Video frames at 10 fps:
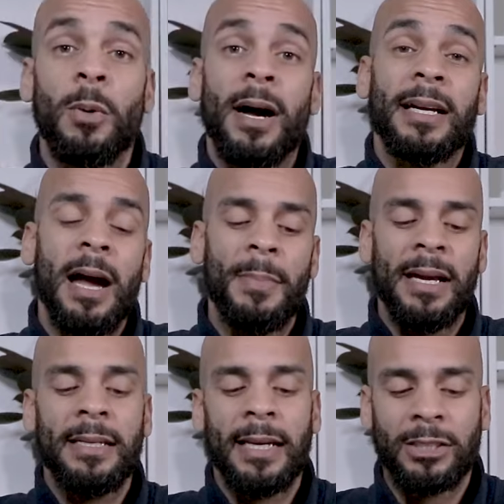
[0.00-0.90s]
So I got
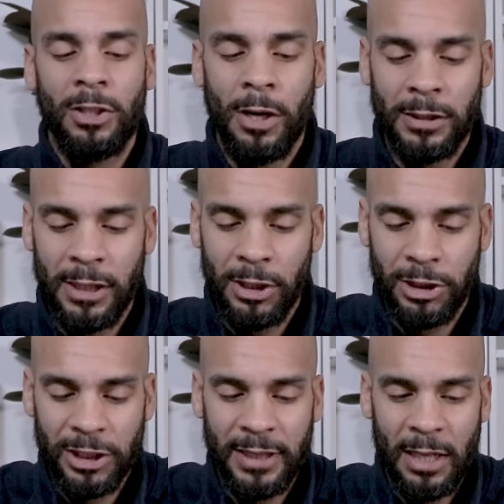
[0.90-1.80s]
my index cards here
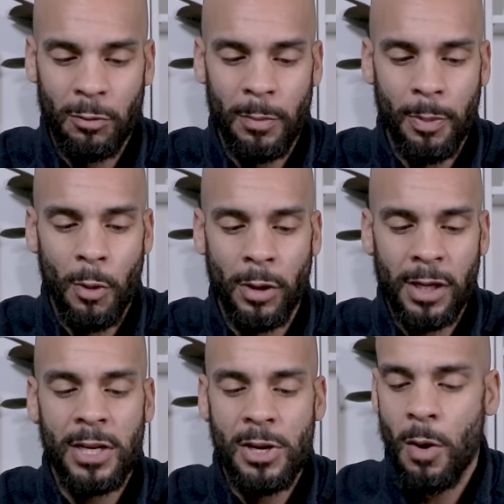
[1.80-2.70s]
just like a
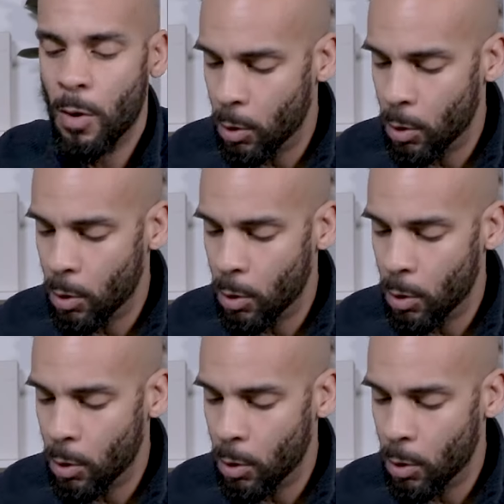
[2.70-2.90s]
reporter, you know,